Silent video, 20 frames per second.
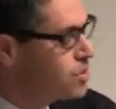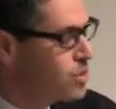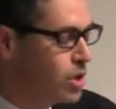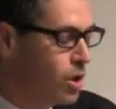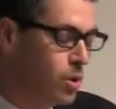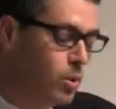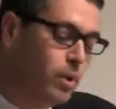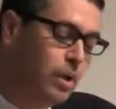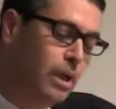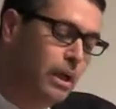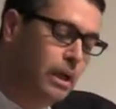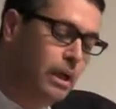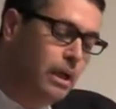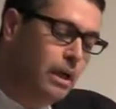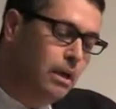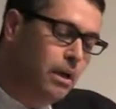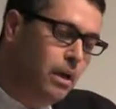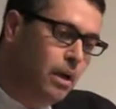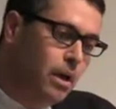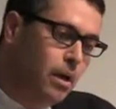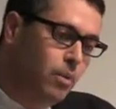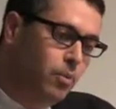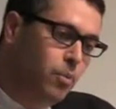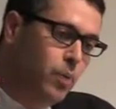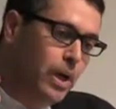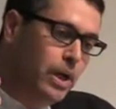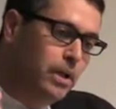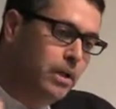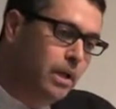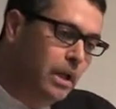So uh,
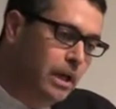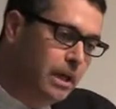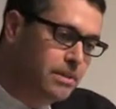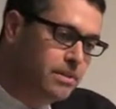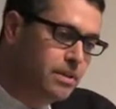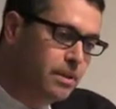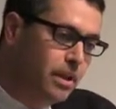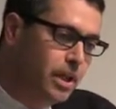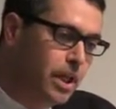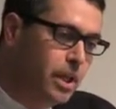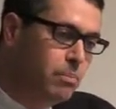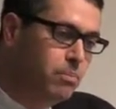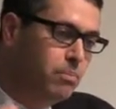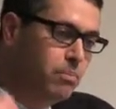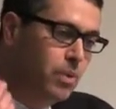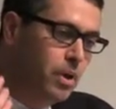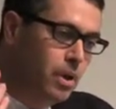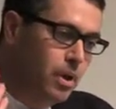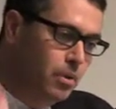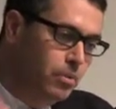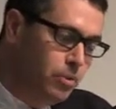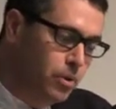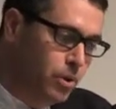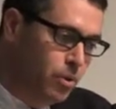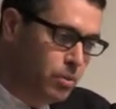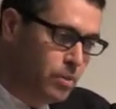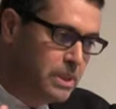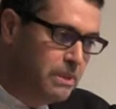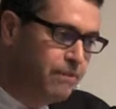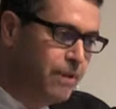when Chatzirim, uh, you
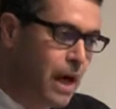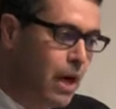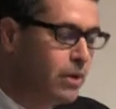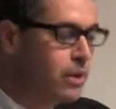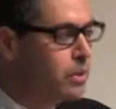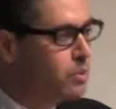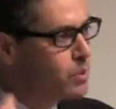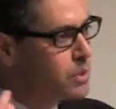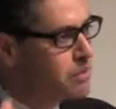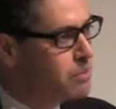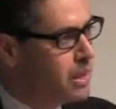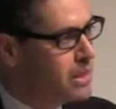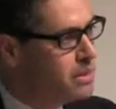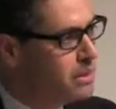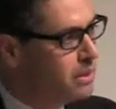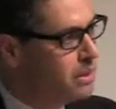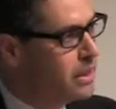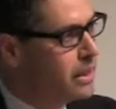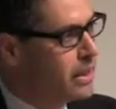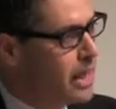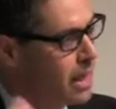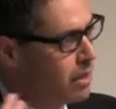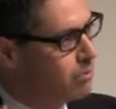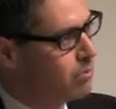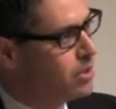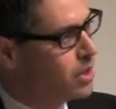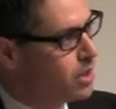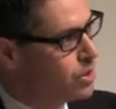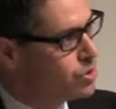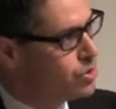know, was founded, it was basically an
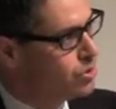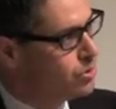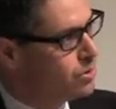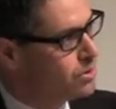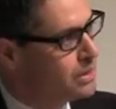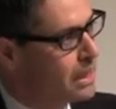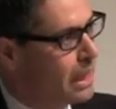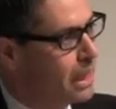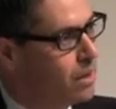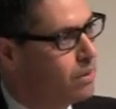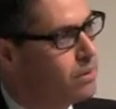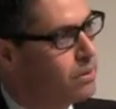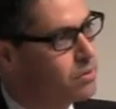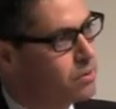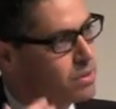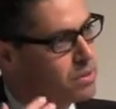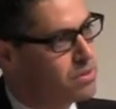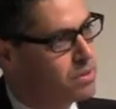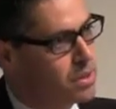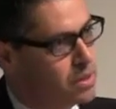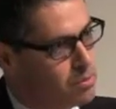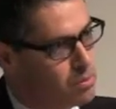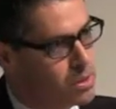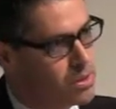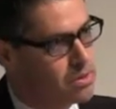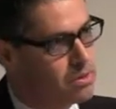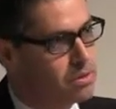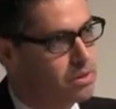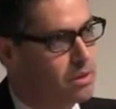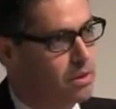agricultural town. It was it
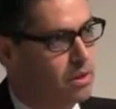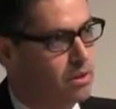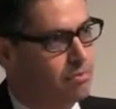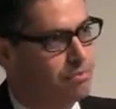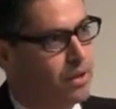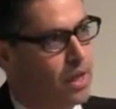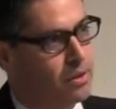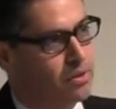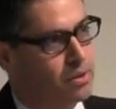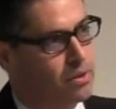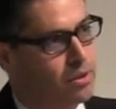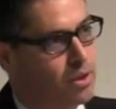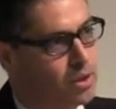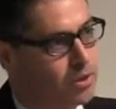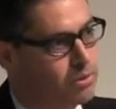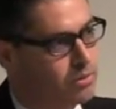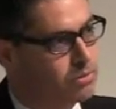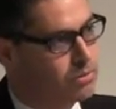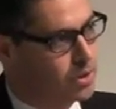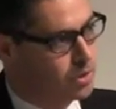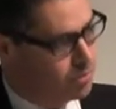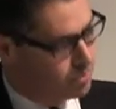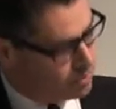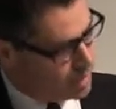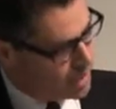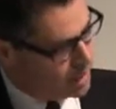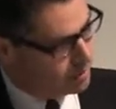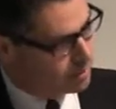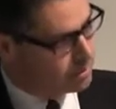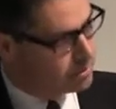was uh, founded on you know
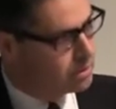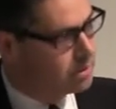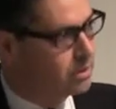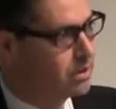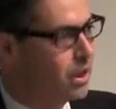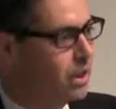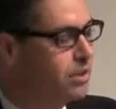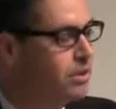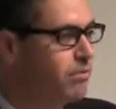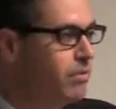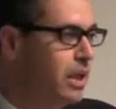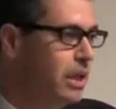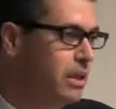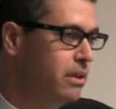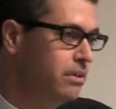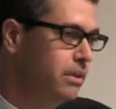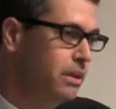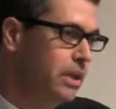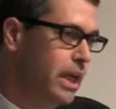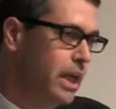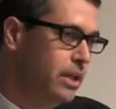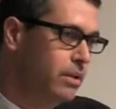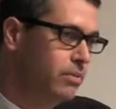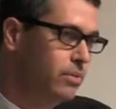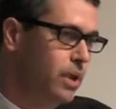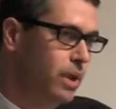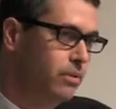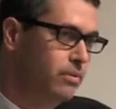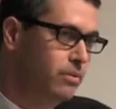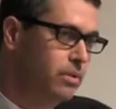uh, cultivating the land
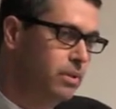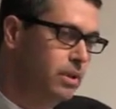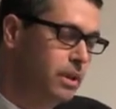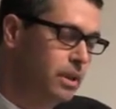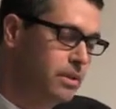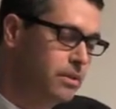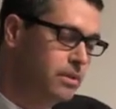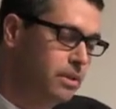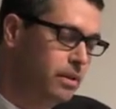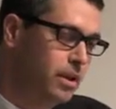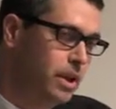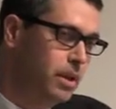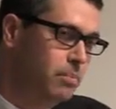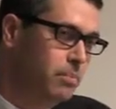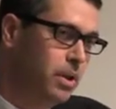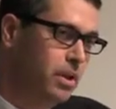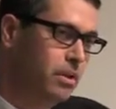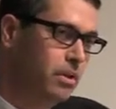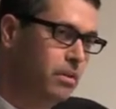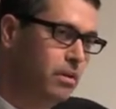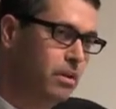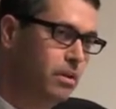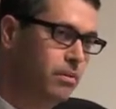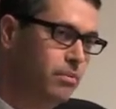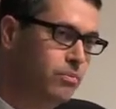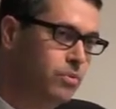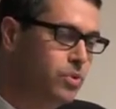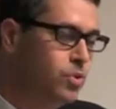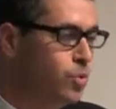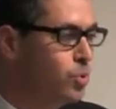around uh, Chatzirim,
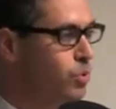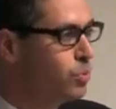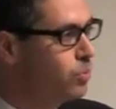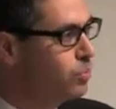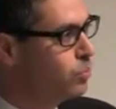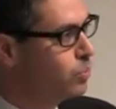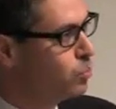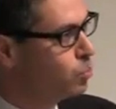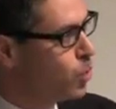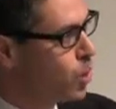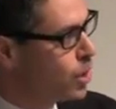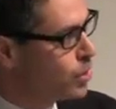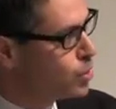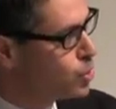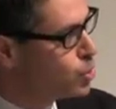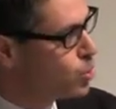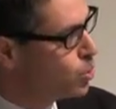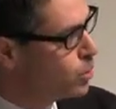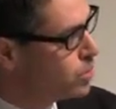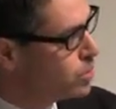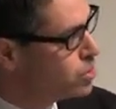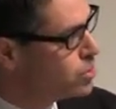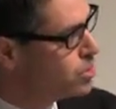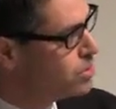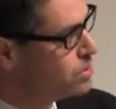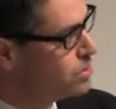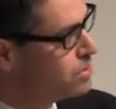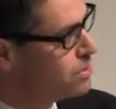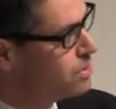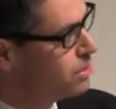and due to water
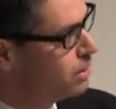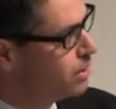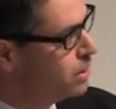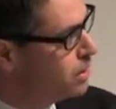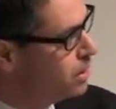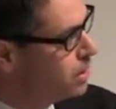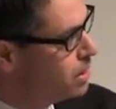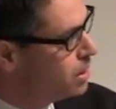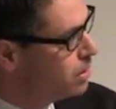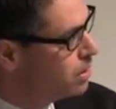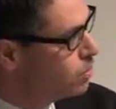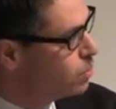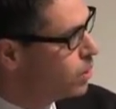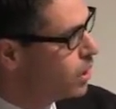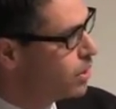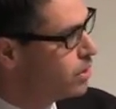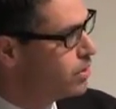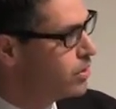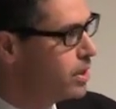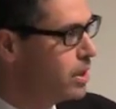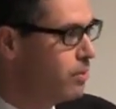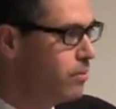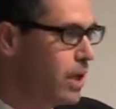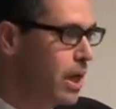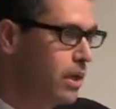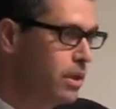shortages and salinity in the water, they